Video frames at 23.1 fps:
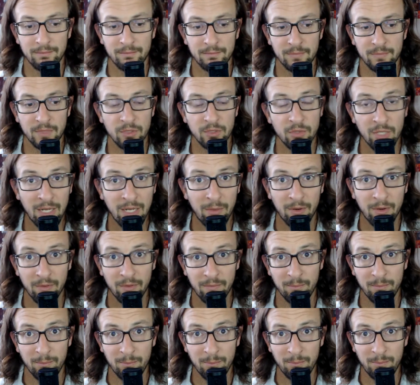you do not want to
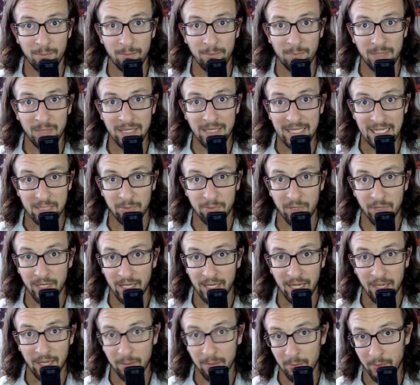be desperate at
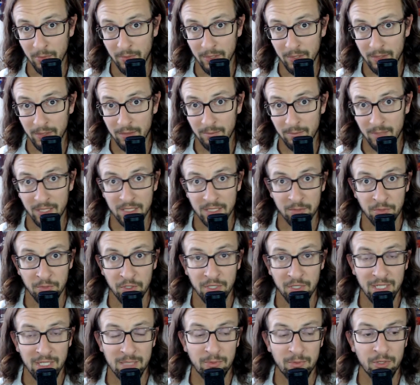any point because when you're
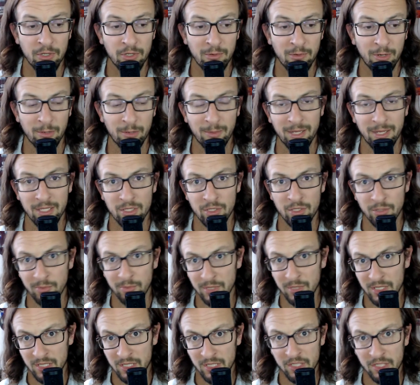desperate you're going to make stupid
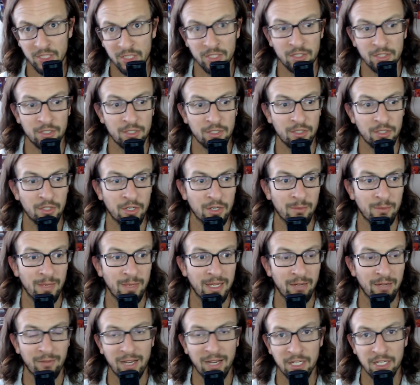decisions you're going to
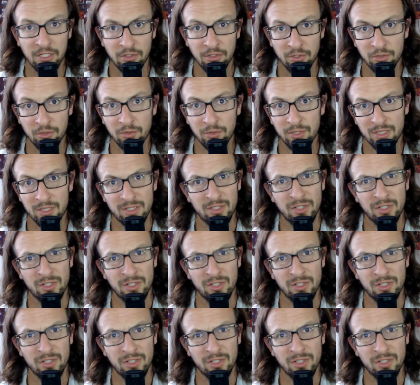make irrational choices you're